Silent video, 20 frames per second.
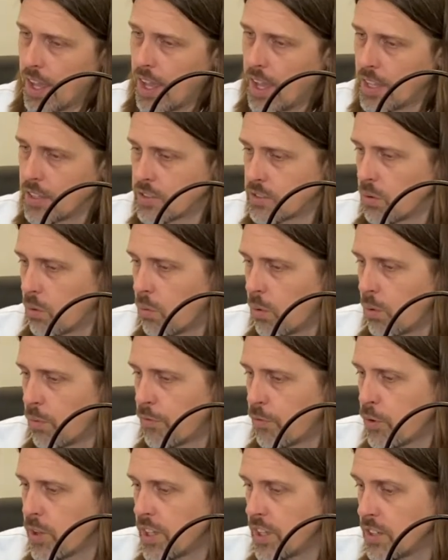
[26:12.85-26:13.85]
And so
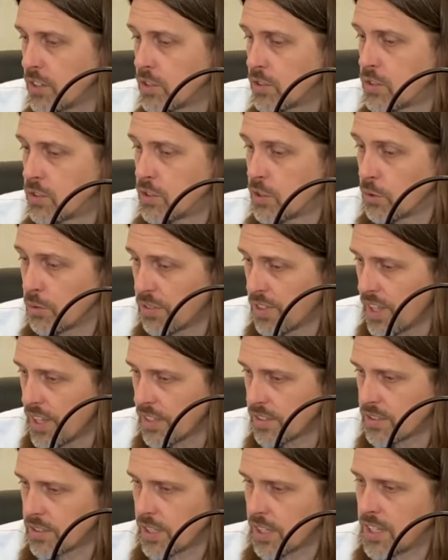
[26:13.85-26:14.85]
if we can do
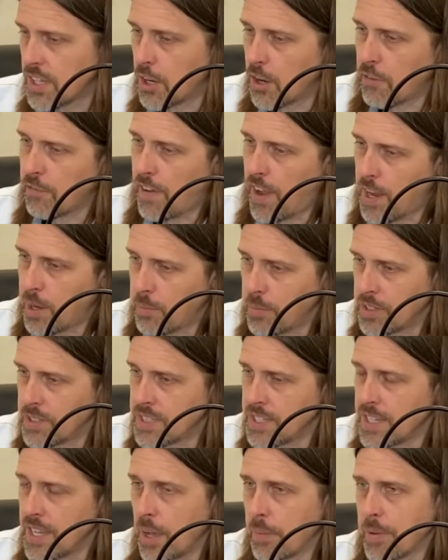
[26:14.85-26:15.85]
things to get our vitamin
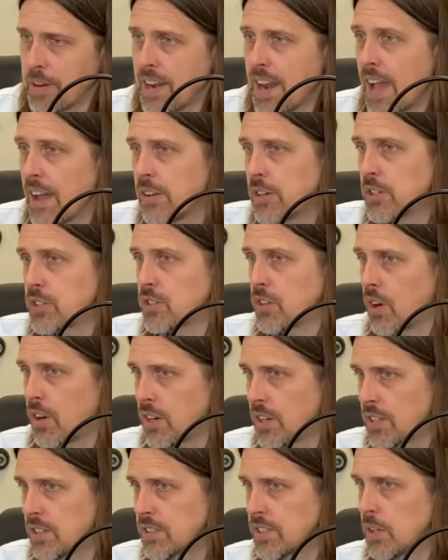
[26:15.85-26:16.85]
D up, and now you're
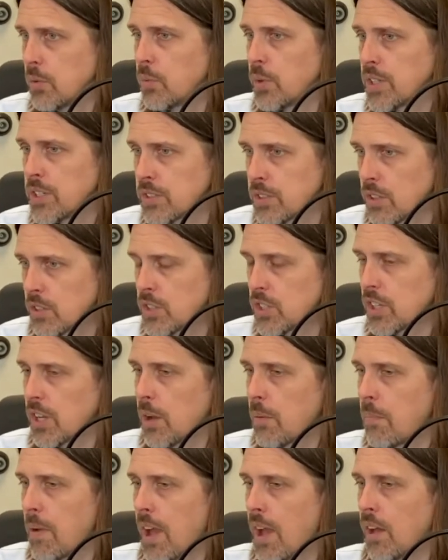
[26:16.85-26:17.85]
starting to see research
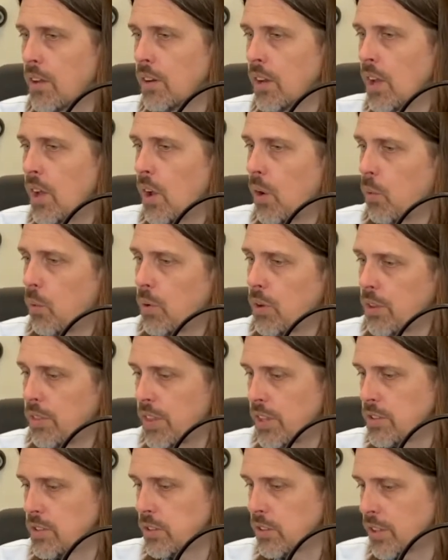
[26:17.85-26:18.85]
come out
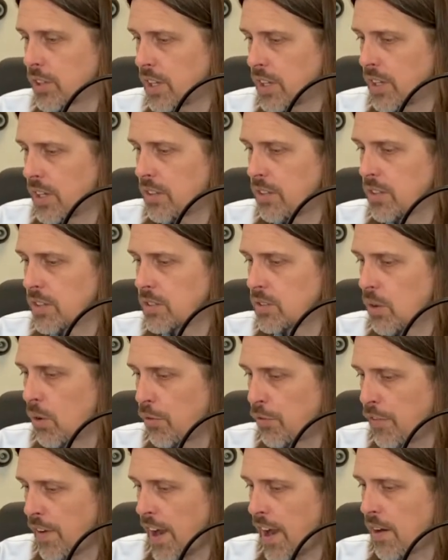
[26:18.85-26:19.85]
that's looking at this
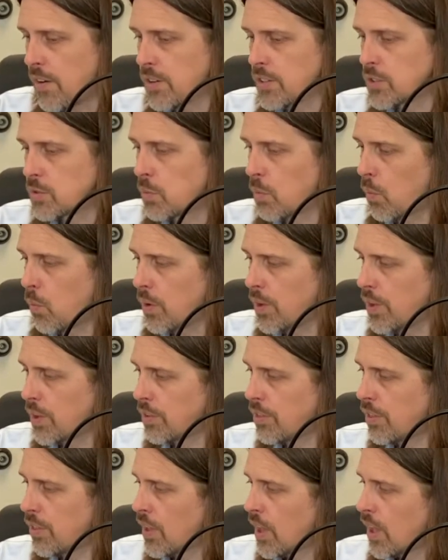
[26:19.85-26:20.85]
whole virus
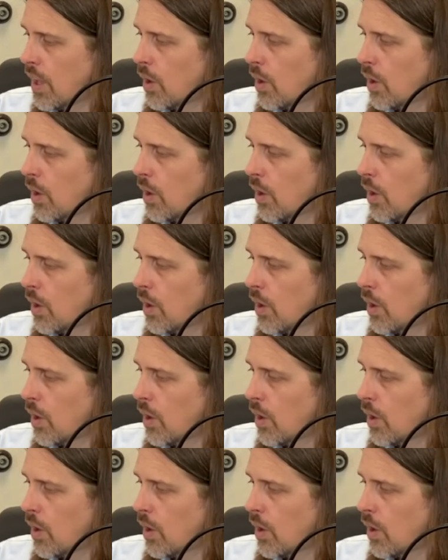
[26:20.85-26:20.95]
with